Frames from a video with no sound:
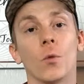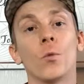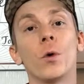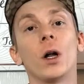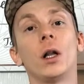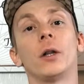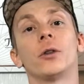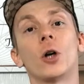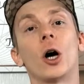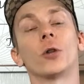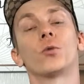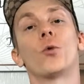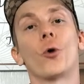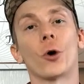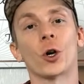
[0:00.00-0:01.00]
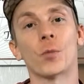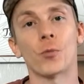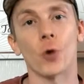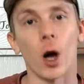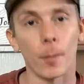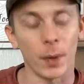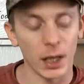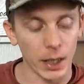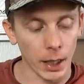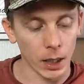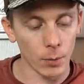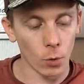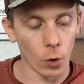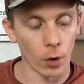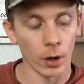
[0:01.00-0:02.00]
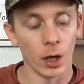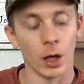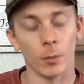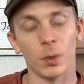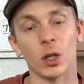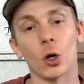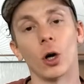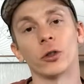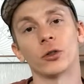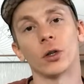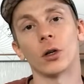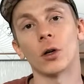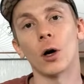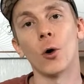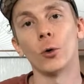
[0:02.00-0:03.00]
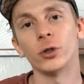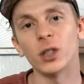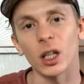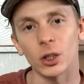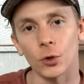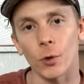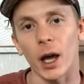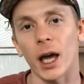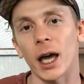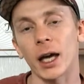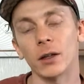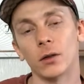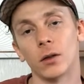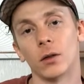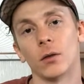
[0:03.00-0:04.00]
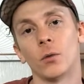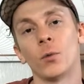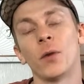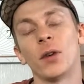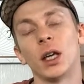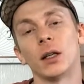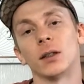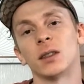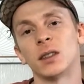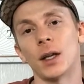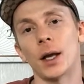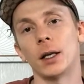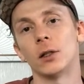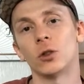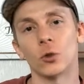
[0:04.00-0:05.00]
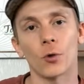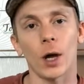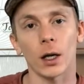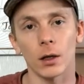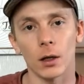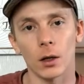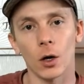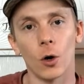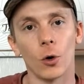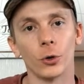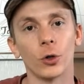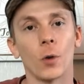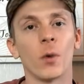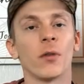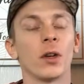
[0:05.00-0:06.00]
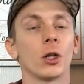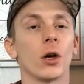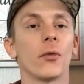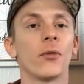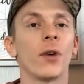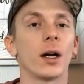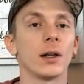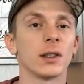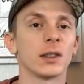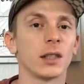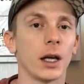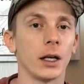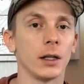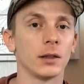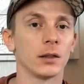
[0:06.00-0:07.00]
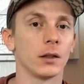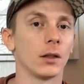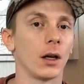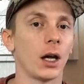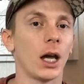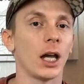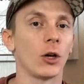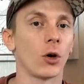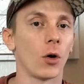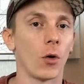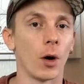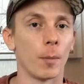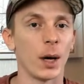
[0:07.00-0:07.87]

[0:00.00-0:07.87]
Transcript: will not work properly anymore because the code that you add within settings tracking code or within your funnel settings in the header or